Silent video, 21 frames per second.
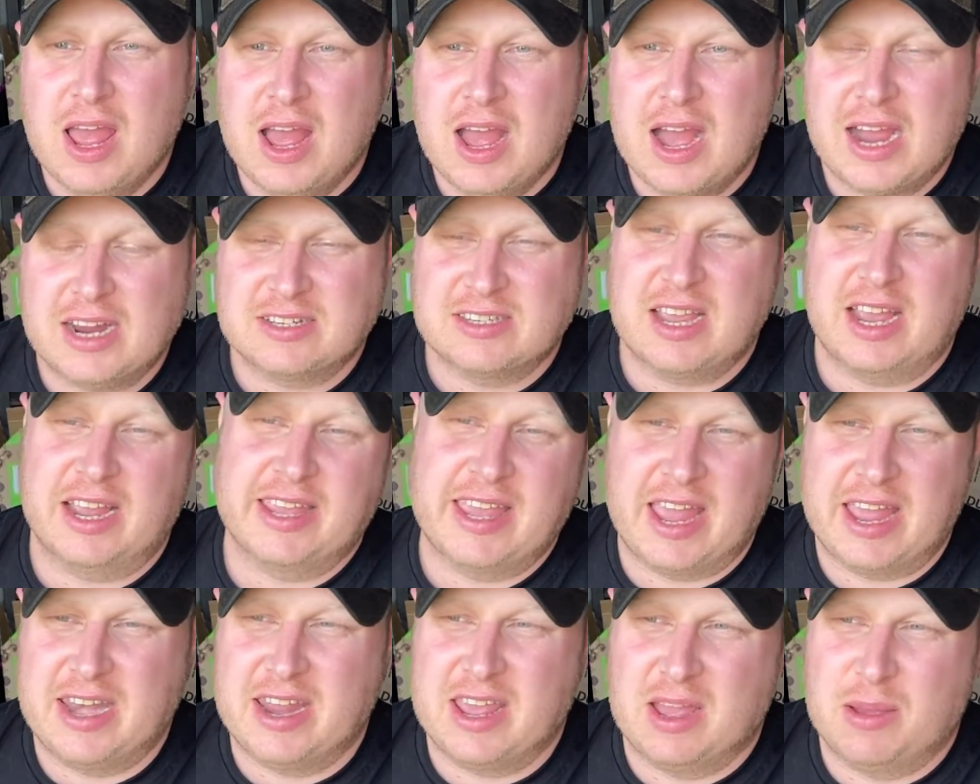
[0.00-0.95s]
I started
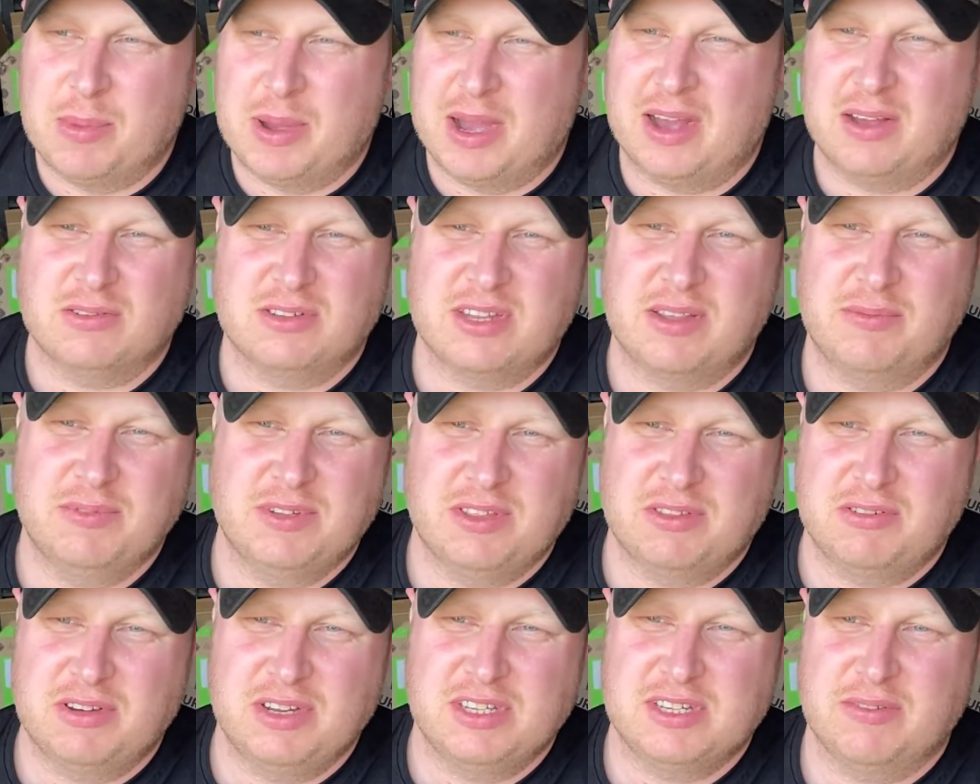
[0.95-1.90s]
getting it about
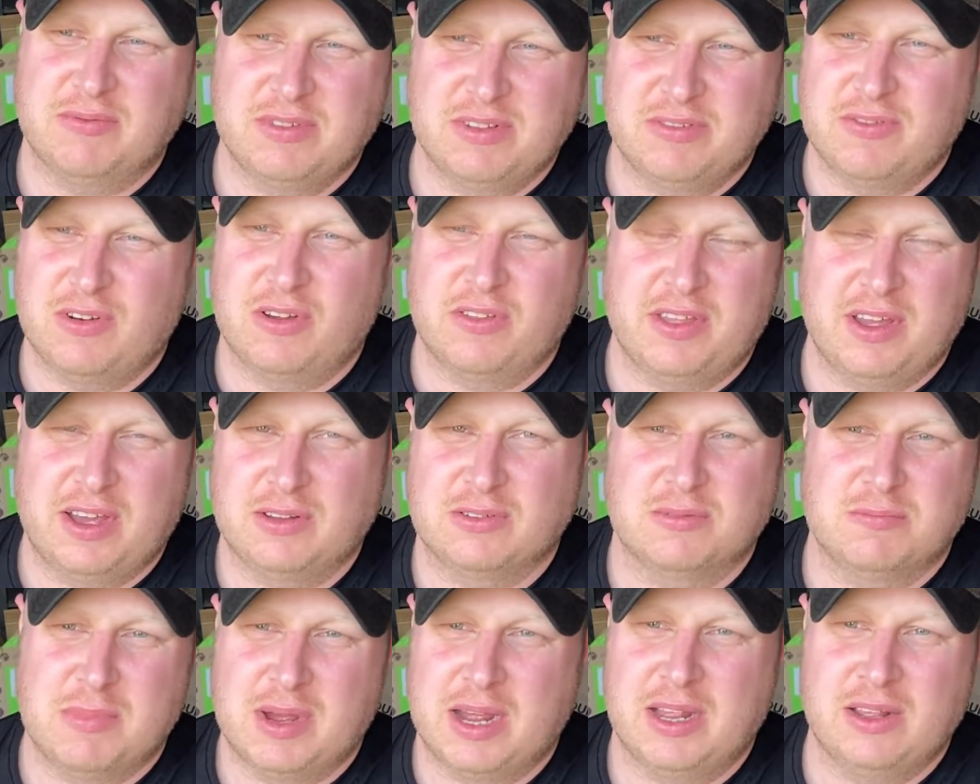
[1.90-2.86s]

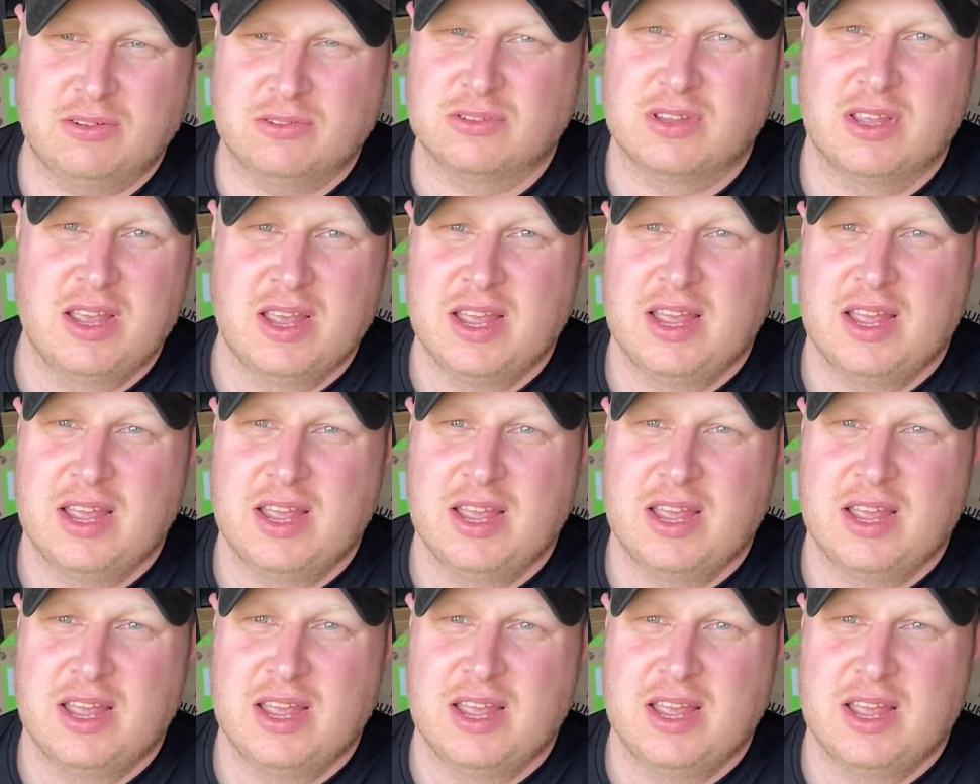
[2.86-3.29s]
74,000 miles.